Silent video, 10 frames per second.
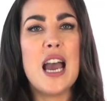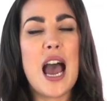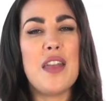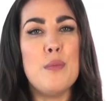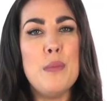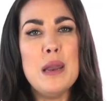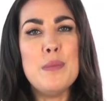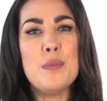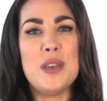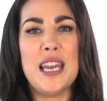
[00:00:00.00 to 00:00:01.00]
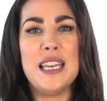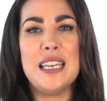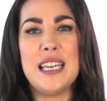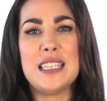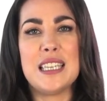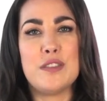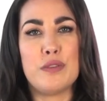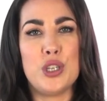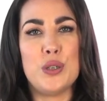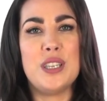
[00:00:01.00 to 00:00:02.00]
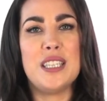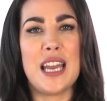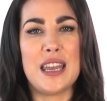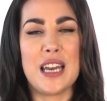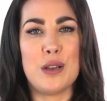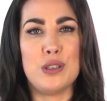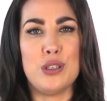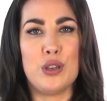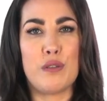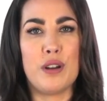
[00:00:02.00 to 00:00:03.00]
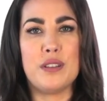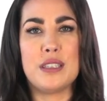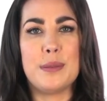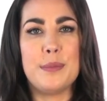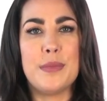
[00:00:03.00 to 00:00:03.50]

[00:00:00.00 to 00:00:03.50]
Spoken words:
and the minimum yearly lease is reduced to €10,000.